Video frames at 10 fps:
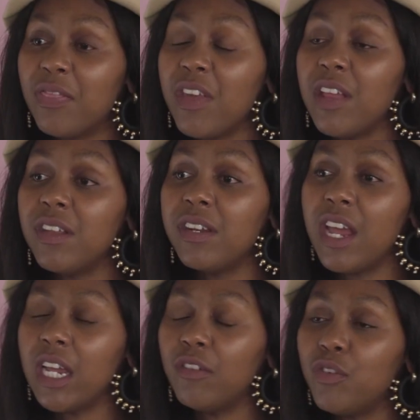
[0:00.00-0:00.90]
the end of the
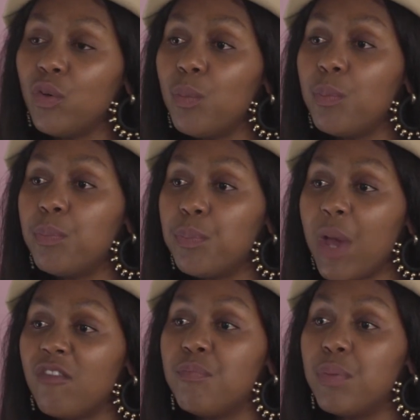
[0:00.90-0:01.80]
day, if you
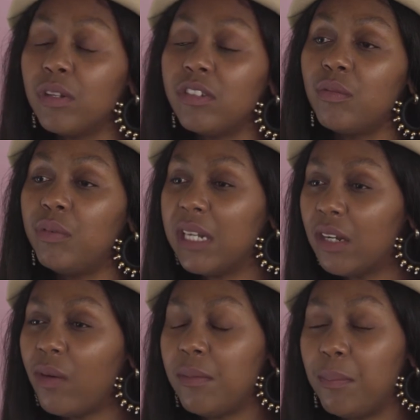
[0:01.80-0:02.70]
have built a really
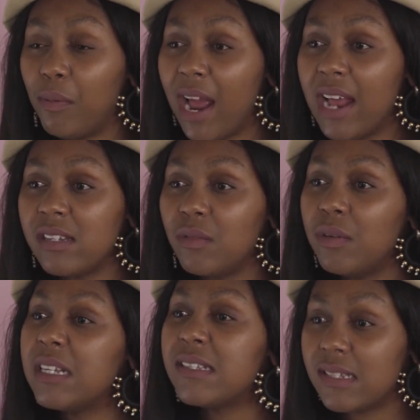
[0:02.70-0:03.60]
great brand, a
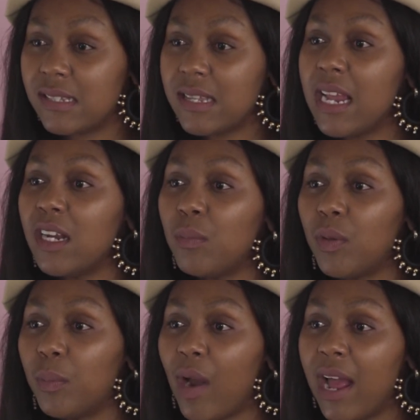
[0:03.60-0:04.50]
really sustainable
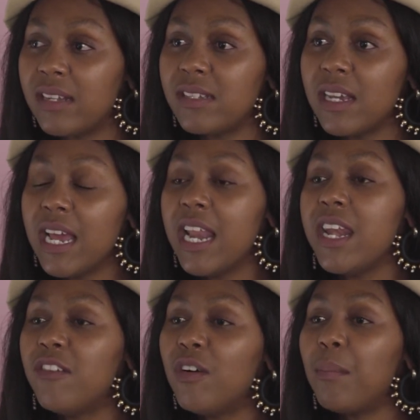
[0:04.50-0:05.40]
brand,
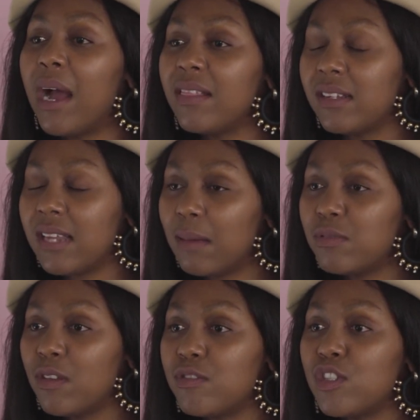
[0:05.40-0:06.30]
never mind the
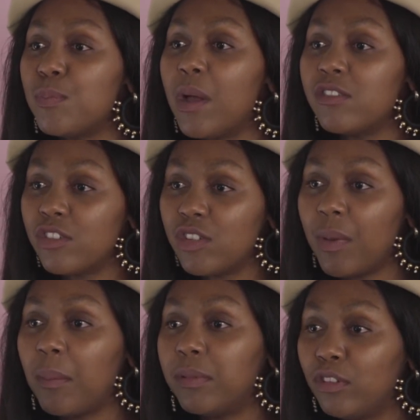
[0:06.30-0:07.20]
types of sponsorship
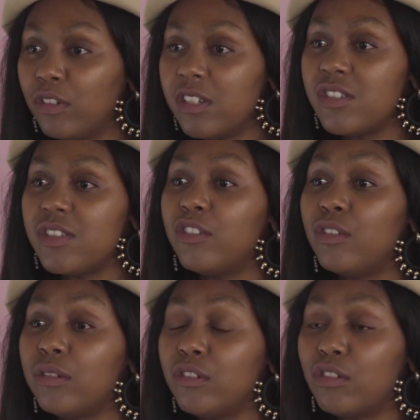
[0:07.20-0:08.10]
opportunities that
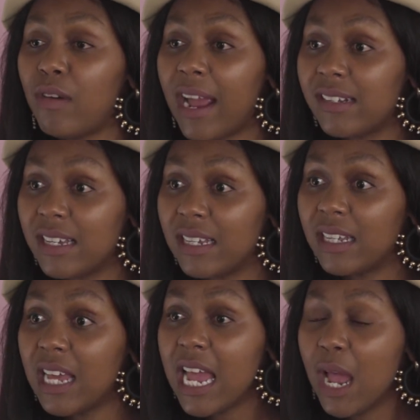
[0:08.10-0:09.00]
you're
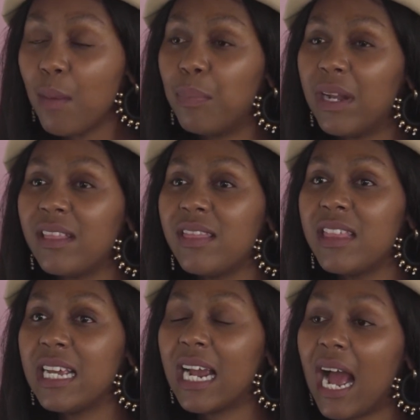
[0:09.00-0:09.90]
attracting, but
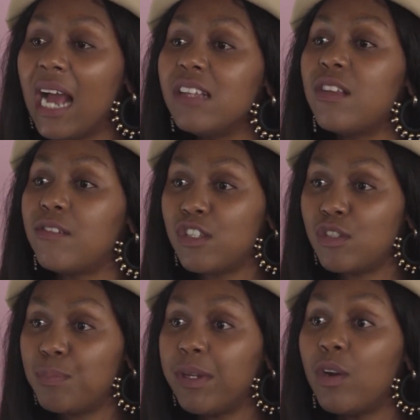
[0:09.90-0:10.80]
the kinds of
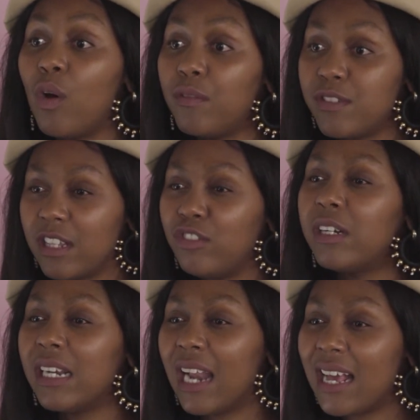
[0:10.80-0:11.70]
spin-offs that you
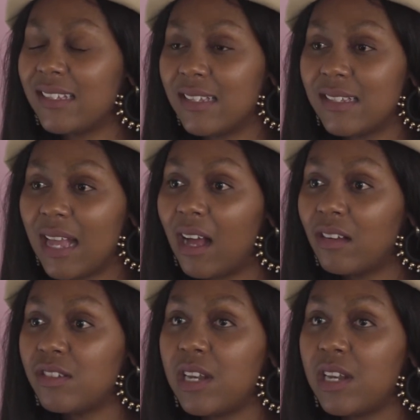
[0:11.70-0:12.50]
can license out.